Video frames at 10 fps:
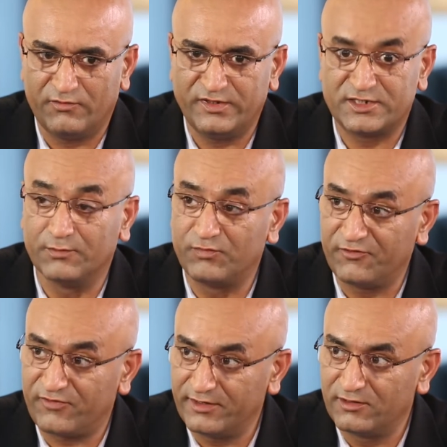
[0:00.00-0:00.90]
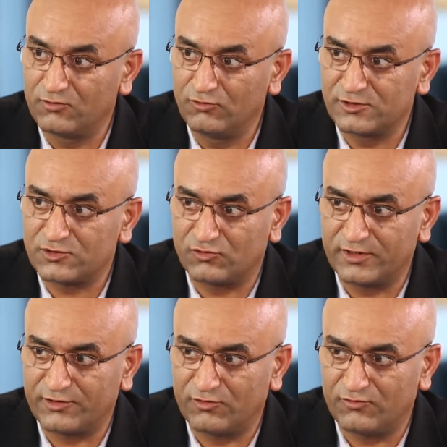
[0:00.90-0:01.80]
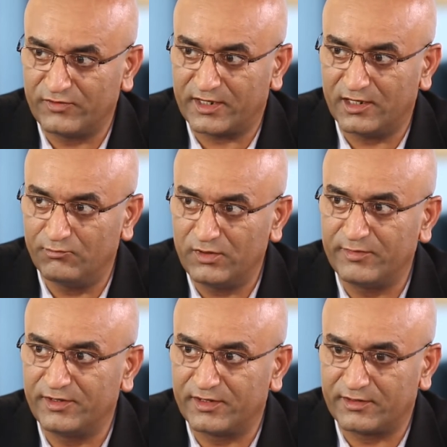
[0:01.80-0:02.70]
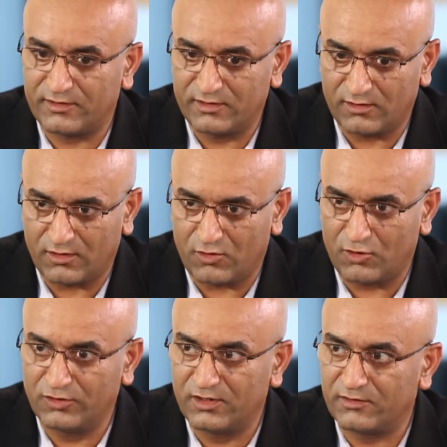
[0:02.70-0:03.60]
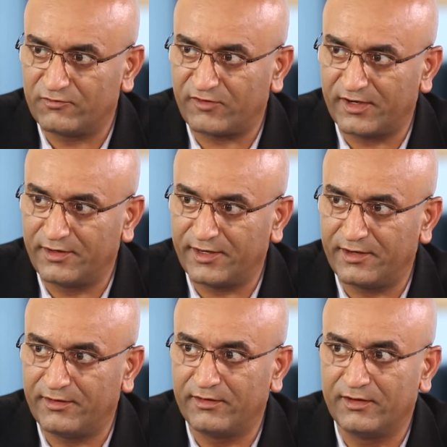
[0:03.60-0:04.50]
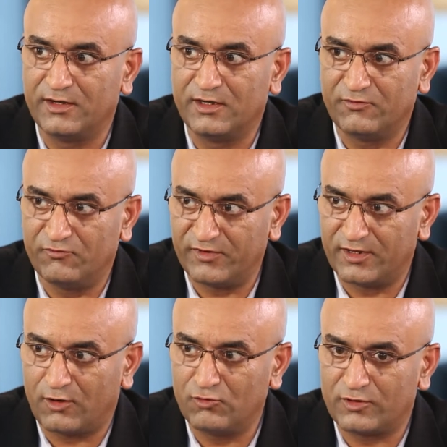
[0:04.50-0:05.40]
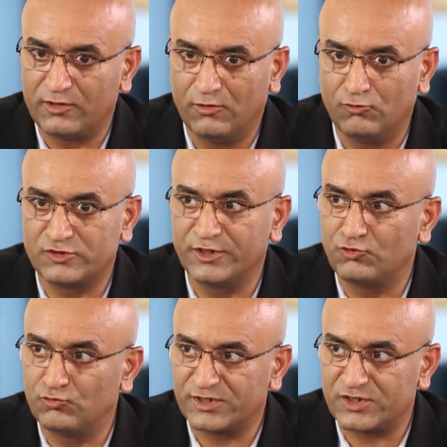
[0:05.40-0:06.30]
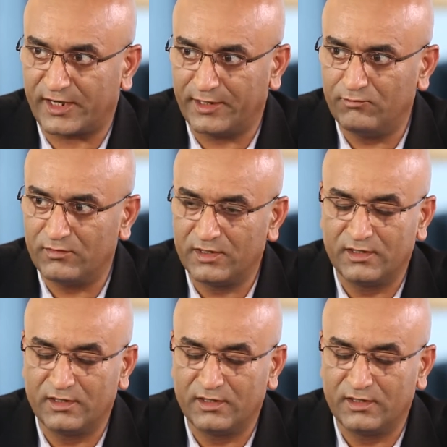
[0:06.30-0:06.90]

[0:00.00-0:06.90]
We simplified the rules so that we can implement it on the front end without losing too much time.